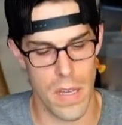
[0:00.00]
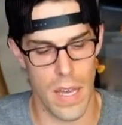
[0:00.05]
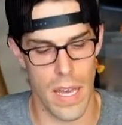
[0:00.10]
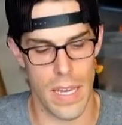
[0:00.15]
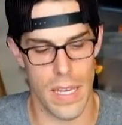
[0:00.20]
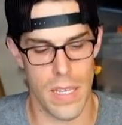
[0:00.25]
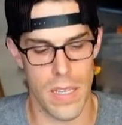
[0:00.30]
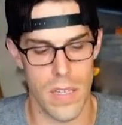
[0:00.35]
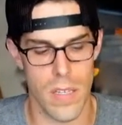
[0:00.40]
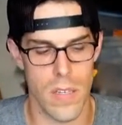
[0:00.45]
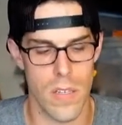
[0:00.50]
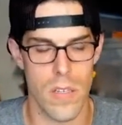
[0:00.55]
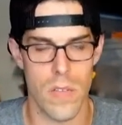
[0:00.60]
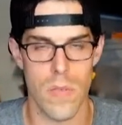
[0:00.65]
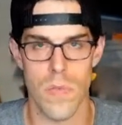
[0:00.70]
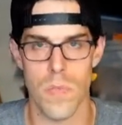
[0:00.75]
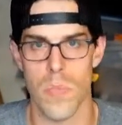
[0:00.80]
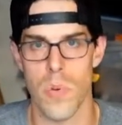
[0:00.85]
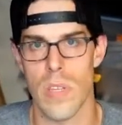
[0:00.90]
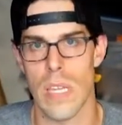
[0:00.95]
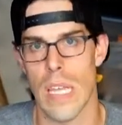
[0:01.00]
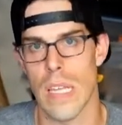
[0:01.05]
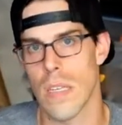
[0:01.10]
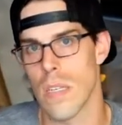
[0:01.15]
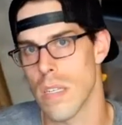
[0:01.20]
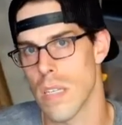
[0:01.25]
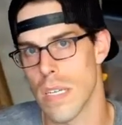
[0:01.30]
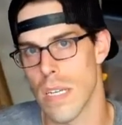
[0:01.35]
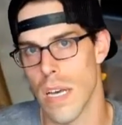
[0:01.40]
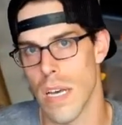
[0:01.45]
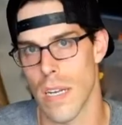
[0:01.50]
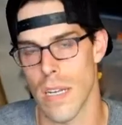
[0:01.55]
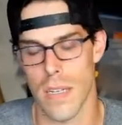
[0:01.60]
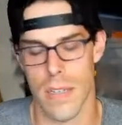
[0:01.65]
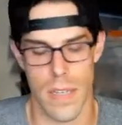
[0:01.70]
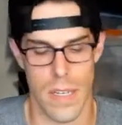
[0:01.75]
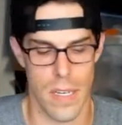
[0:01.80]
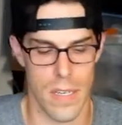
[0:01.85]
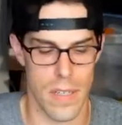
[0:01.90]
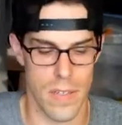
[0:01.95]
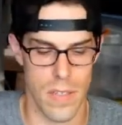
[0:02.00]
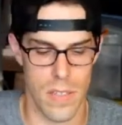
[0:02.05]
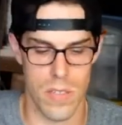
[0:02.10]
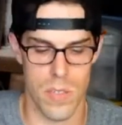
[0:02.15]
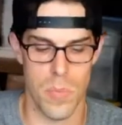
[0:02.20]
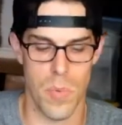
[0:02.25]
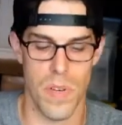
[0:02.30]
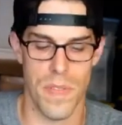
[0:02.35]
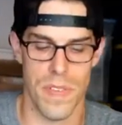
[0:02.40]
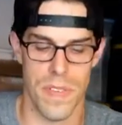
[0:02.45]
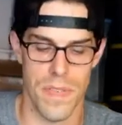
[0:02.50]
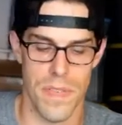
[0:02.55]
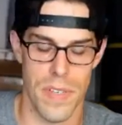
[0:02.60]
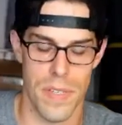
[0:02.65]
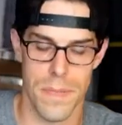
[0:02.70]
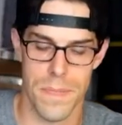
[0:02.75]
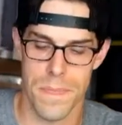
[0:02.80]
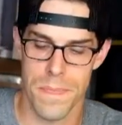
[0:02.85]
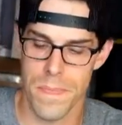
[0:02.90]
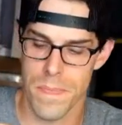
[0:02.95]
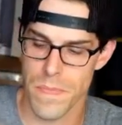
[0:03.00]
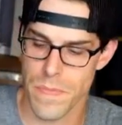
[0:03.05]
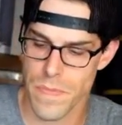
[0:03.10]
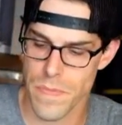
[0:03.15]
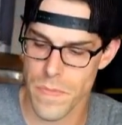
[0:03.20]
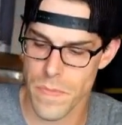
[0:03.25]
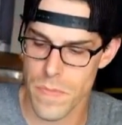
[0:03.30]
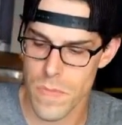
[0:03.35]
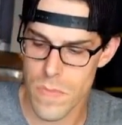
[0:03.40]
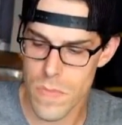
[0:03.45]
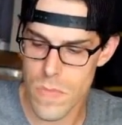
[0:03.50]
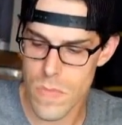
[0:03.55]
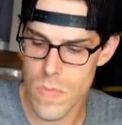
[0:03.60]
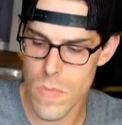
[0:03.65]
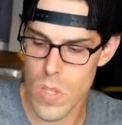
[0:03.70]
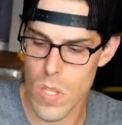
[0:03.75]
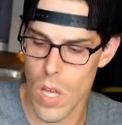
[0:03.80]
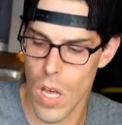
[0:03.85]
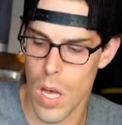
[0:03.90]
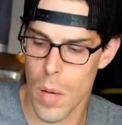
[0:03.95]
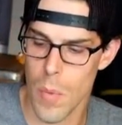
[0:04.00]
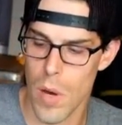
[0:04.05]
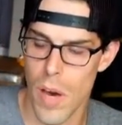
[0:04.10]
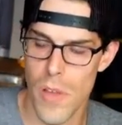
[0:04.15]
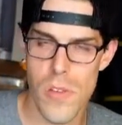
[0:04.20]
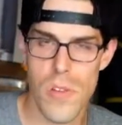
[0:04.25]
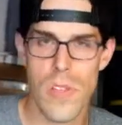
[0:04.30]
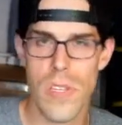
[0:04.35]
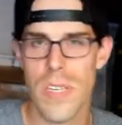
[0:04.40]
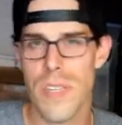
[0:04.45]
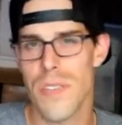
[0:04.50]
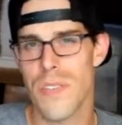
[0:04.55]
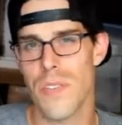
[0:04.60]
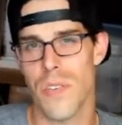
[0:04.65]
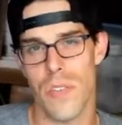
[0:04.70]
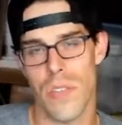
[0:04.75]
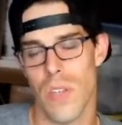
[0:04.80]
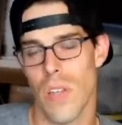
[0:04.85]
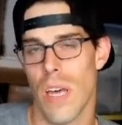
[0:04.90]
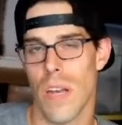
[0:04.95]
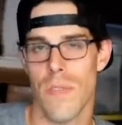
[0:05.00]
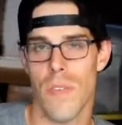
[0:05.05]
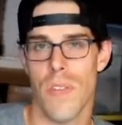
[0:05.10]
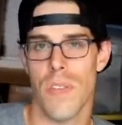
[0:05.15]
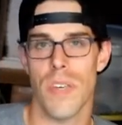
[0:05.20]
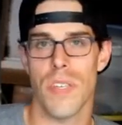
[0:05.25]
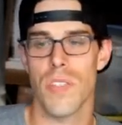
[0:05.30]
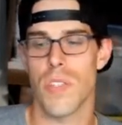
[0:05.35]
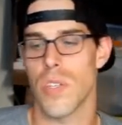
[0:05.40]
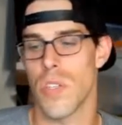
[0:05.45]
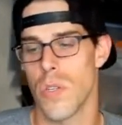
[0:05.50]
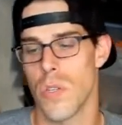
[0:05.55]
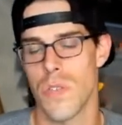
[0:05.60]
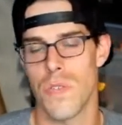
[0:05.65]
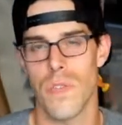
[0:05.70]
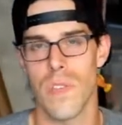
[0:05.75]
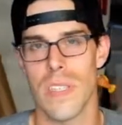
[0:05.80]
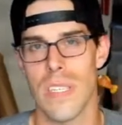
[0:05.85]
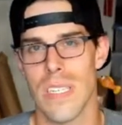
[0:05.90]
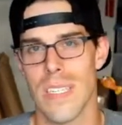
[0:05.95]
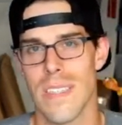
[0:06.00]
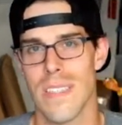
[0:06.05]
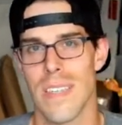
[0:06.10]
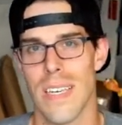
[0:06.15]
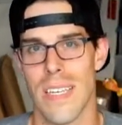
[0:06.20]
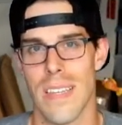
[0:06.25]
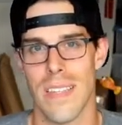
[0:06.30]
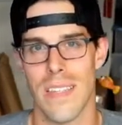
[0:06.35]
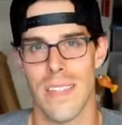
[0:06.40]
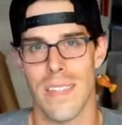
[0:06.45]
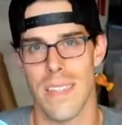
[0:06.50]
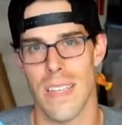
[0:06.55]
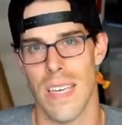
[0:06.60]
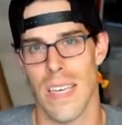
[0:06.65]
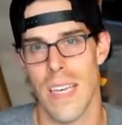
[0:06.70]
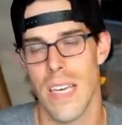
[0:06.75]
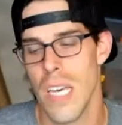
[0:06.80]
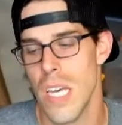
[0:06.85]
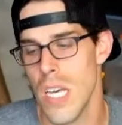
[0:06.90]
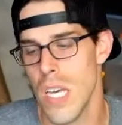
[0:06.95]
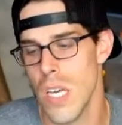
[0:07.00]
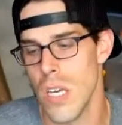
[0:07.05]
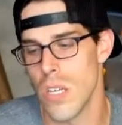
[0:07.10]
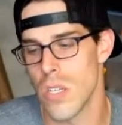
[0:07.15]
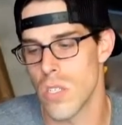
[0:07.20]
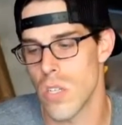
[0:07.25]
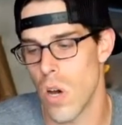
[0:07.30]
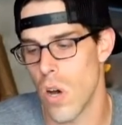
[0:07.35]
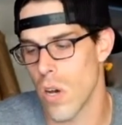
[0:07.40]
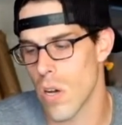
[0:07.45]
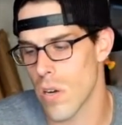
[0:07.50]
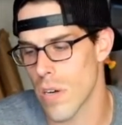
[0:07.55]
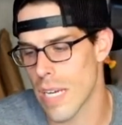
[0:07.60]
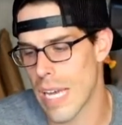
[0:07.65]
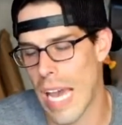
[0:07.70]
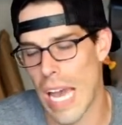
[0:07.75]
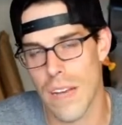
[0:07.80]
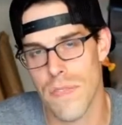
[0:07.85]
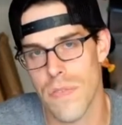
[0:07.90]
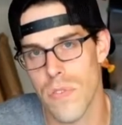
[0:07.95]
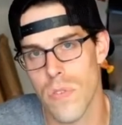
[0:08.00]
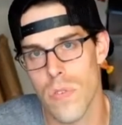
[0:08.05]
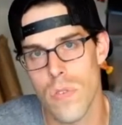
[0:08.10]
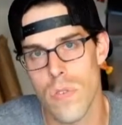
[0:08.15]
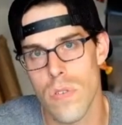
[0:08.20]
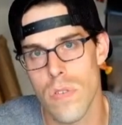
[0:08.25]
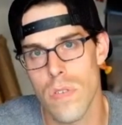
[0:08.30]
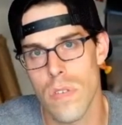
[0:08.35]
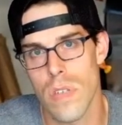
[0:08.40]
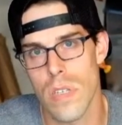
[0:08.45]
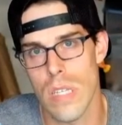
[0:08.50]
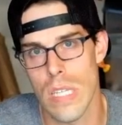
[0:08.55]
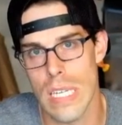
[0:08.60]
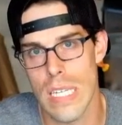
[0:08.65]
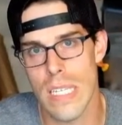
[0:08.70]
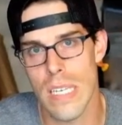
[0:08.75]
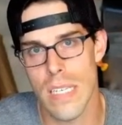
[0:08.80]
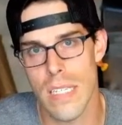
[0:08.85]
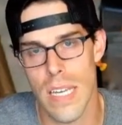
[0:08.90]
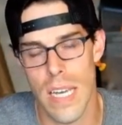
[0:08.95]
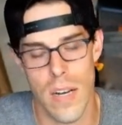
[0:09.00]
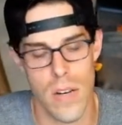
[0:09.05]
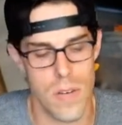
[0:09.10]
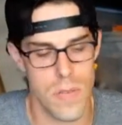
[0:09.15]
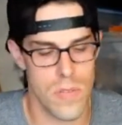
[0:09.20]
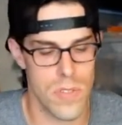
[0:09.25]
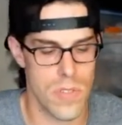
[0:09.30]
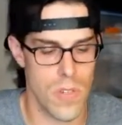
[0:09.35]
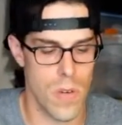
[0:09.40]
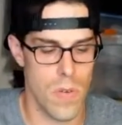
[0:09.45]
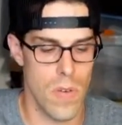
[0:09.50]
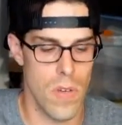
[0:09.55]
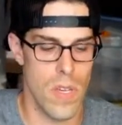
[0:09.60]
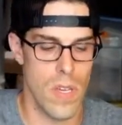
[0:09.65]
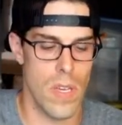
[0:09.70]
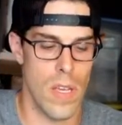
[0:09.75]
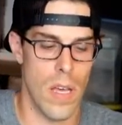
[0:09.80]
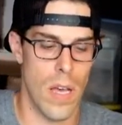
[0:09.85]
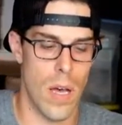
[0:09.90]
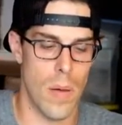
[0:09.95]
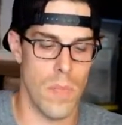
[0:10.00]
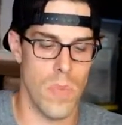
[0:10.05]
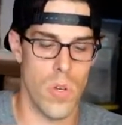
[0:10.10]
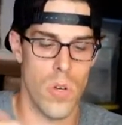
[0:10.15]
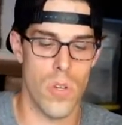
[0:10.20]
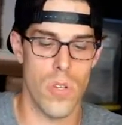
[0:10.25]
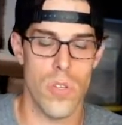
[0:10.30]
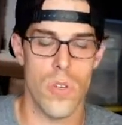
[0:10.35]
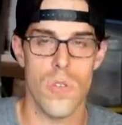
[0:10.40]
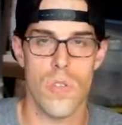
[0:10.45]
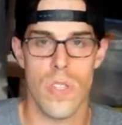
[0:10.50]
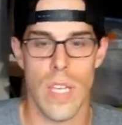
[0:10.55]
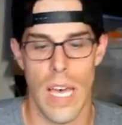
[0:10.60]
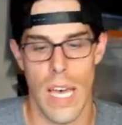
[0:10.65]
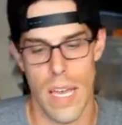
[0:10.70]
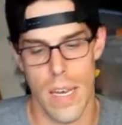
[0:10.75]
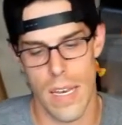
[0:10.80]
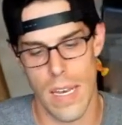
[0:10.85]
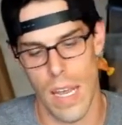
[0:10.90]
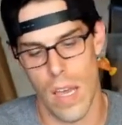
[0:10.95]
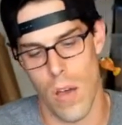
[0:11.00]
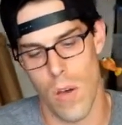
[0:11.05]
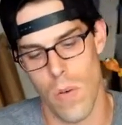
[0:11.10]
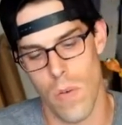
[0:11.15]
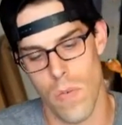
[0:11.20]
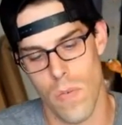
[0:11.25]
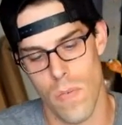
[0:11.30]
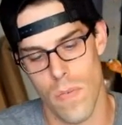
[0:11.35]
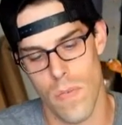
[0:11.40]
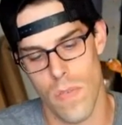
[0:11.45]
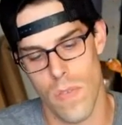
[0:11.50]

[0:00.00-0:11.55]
I can put that little lid on it, and it's a perfect fit. Other lids, there's a lot of other things you could use for lids. Like this is a dog or cat food lid container, so you could use that. Now,